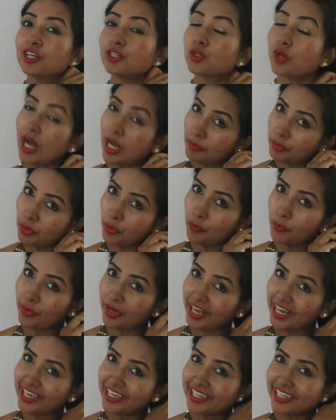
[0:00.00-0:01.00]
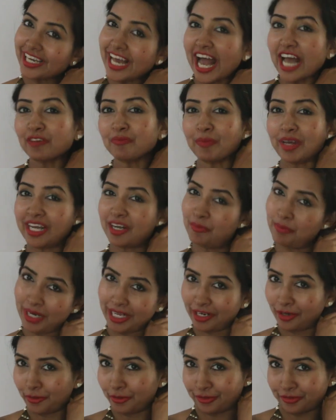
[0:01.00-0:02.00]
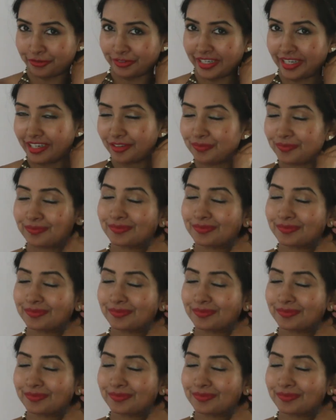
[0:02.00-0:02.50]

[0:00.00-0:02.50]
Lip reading: So I'm going to braid it and make a bun out of it.